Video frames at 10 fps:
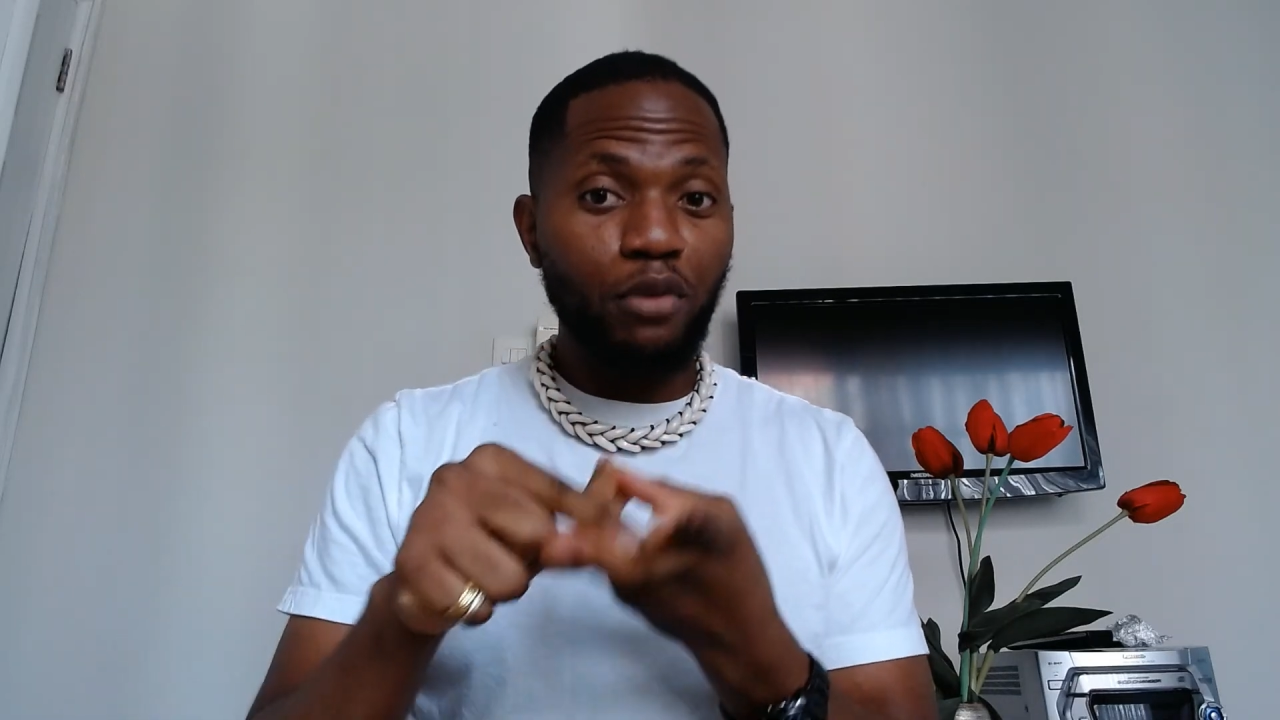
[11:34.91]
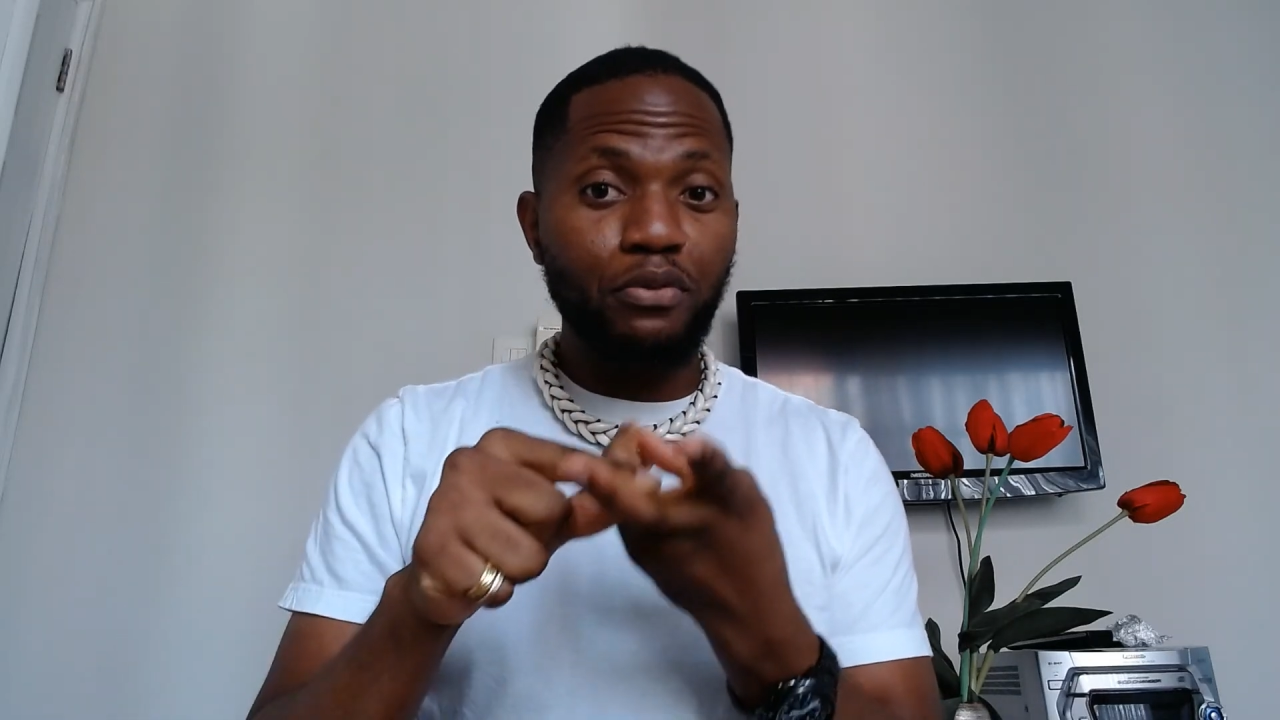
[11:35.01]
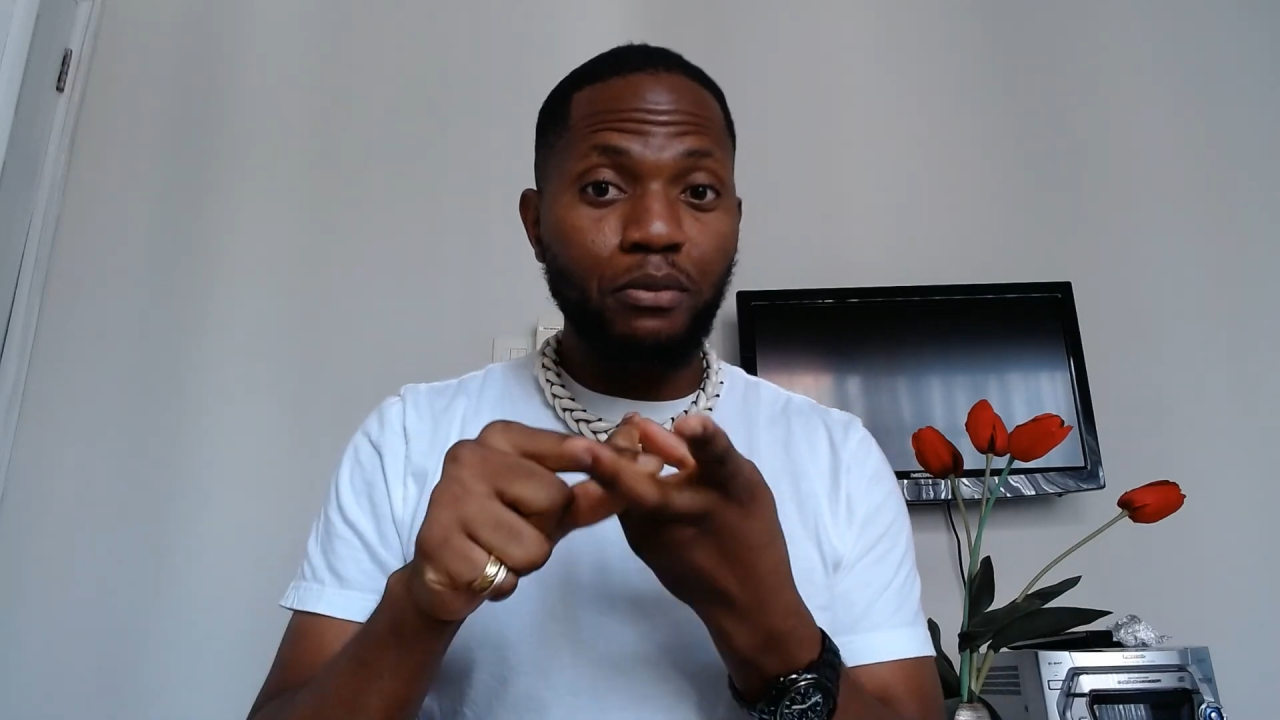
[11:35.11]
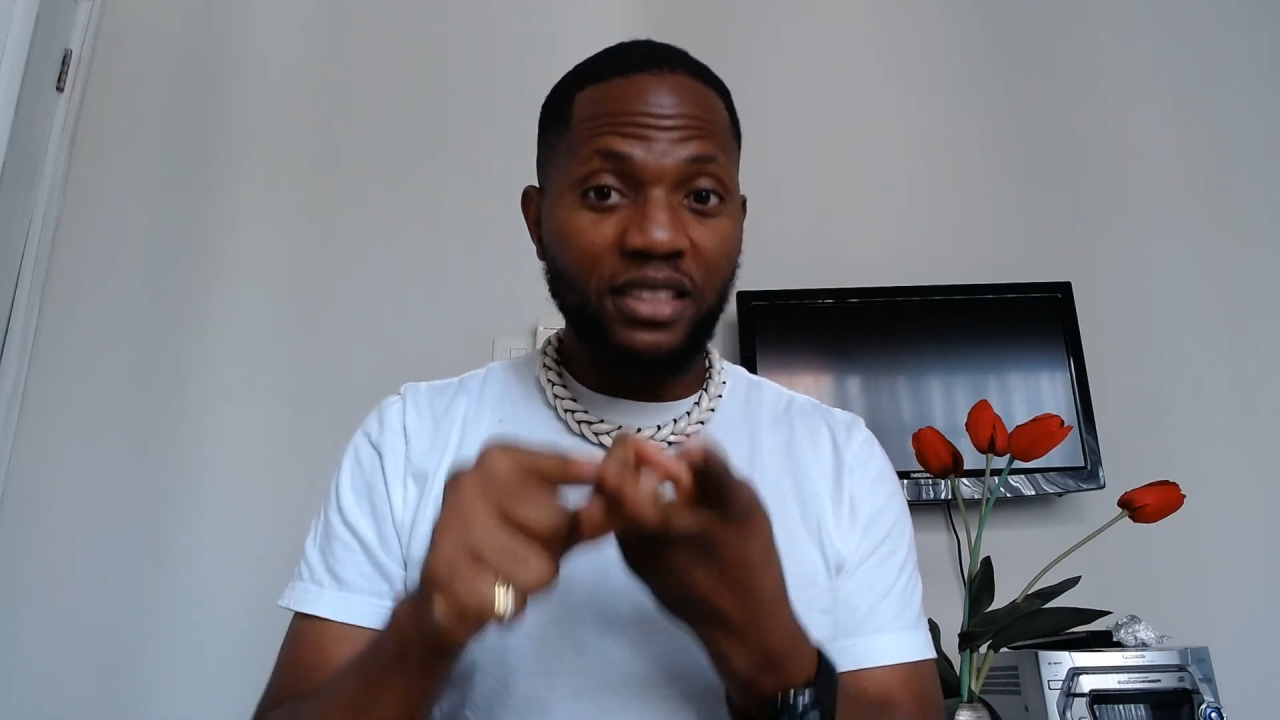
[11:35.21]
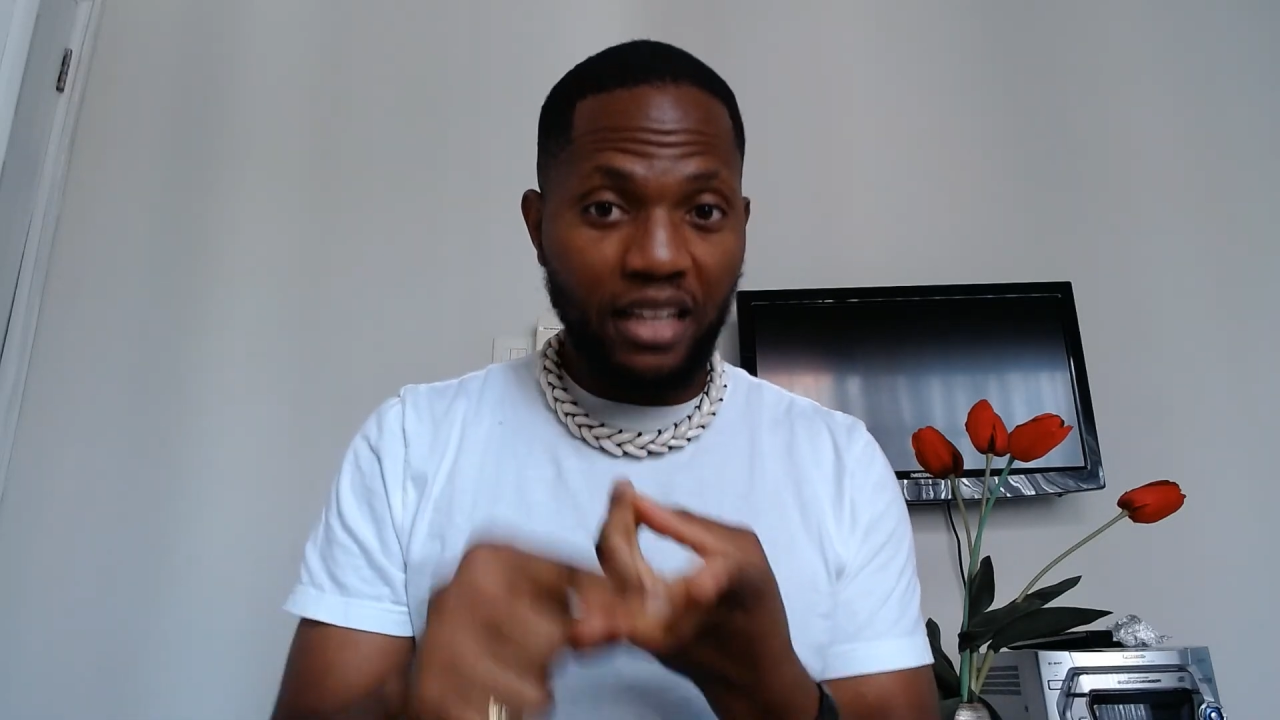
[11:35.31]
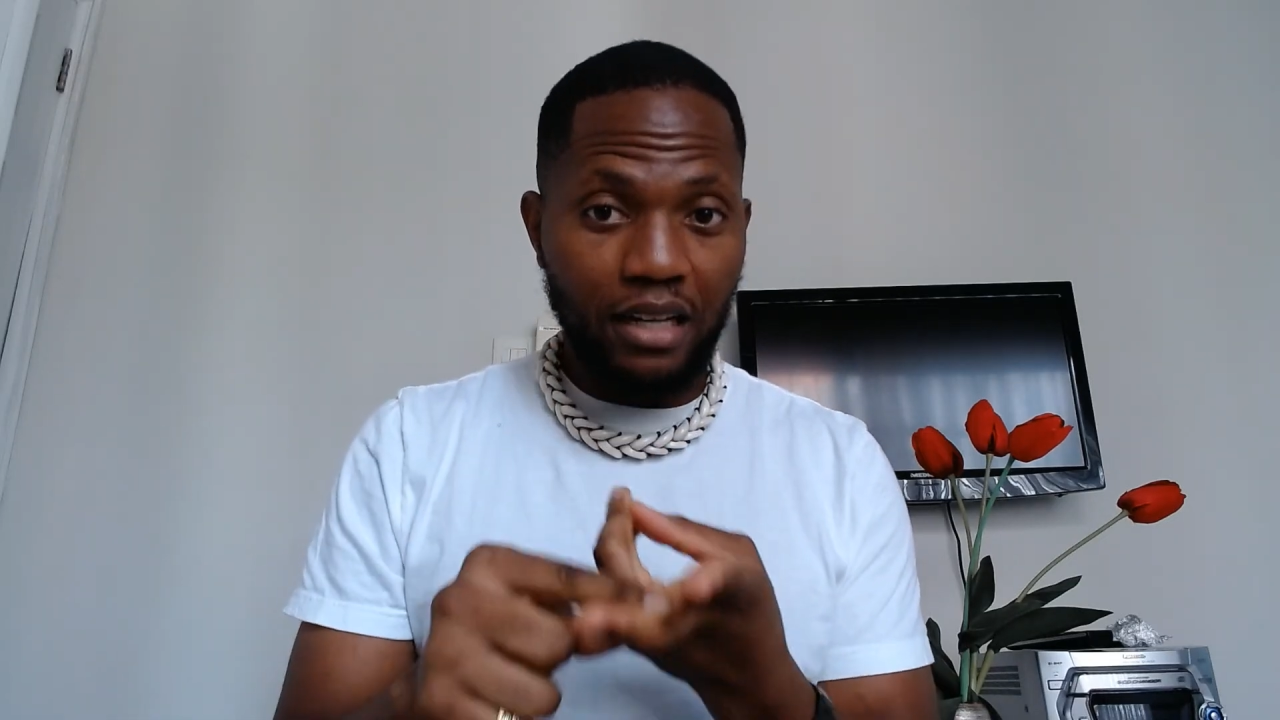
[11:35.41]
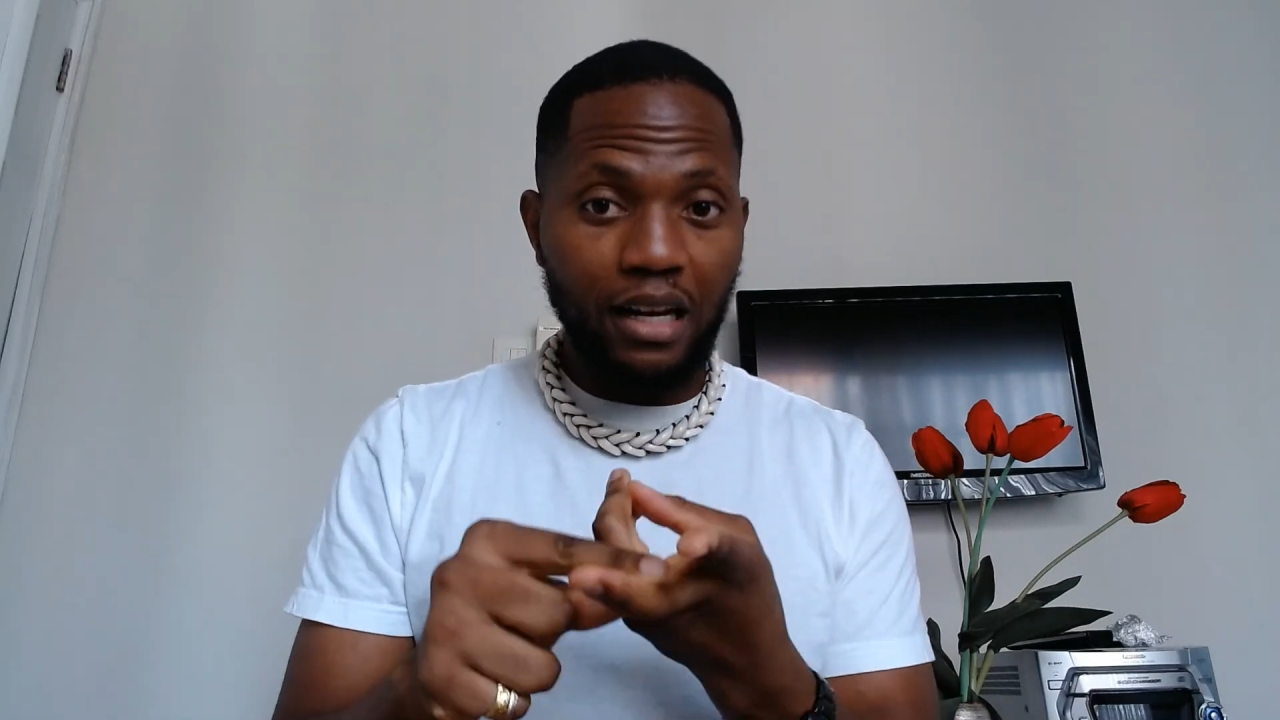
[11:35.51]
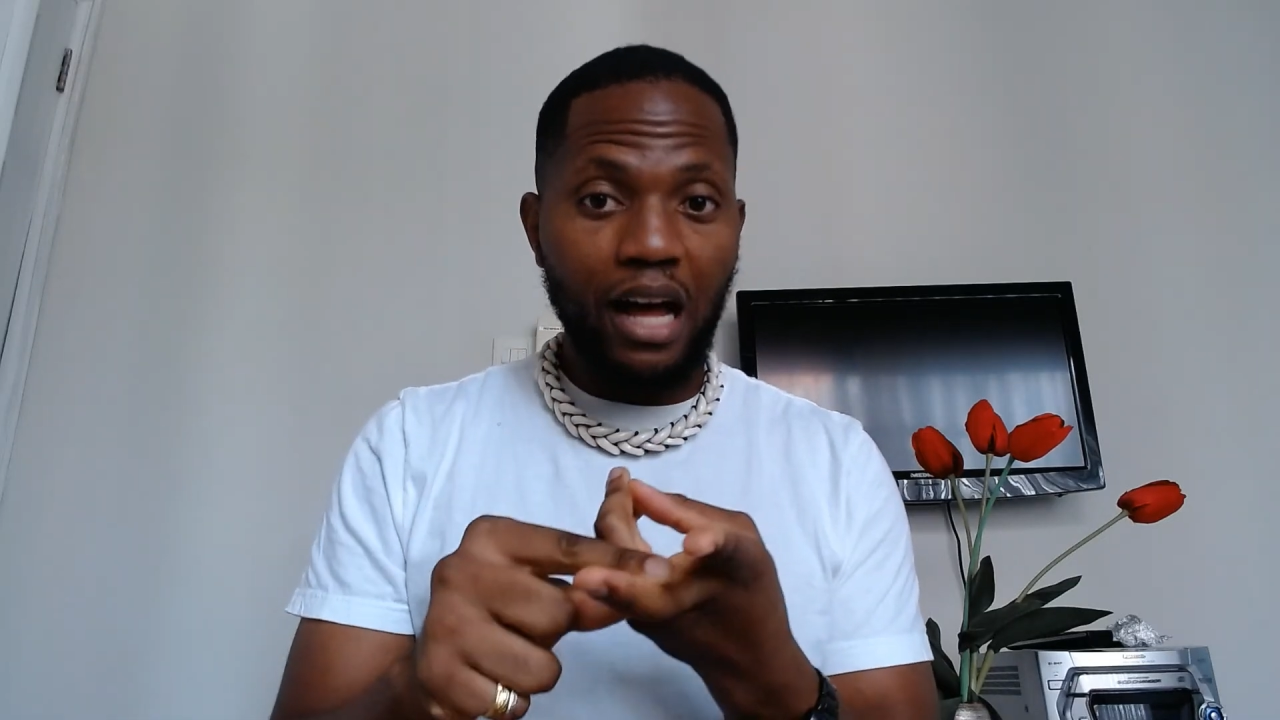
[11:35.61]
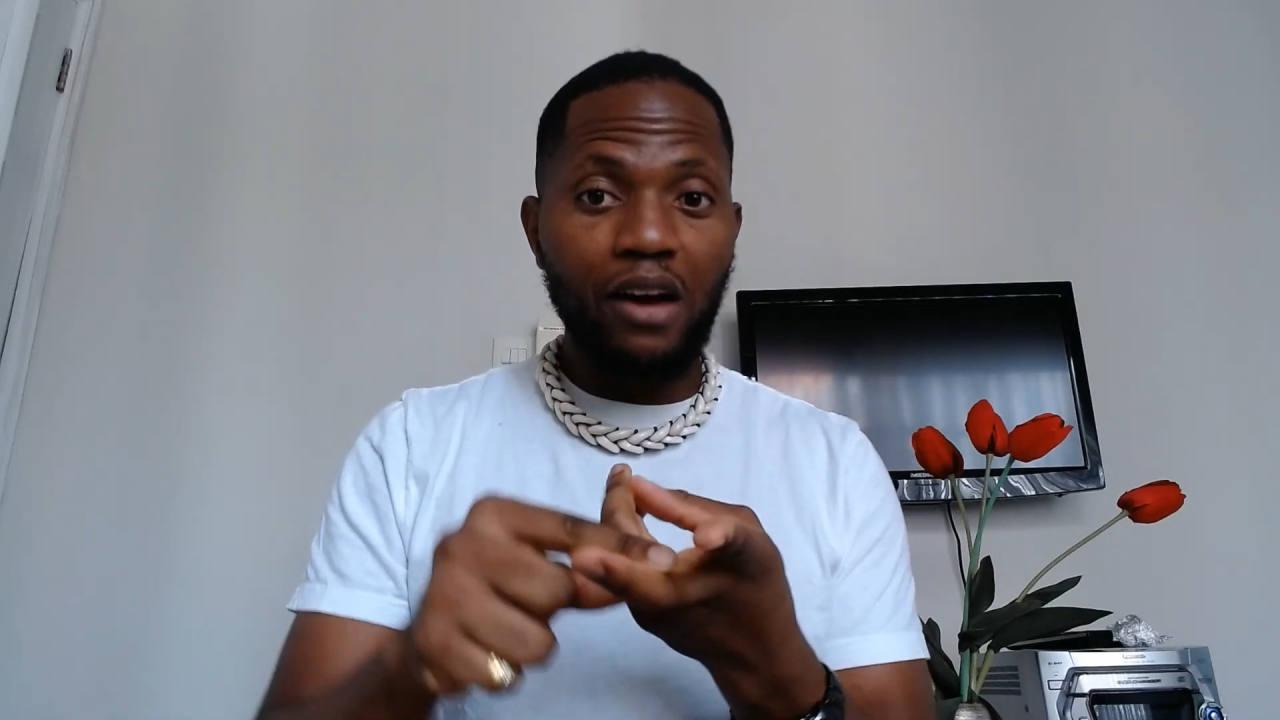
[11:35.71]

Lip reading: Senegal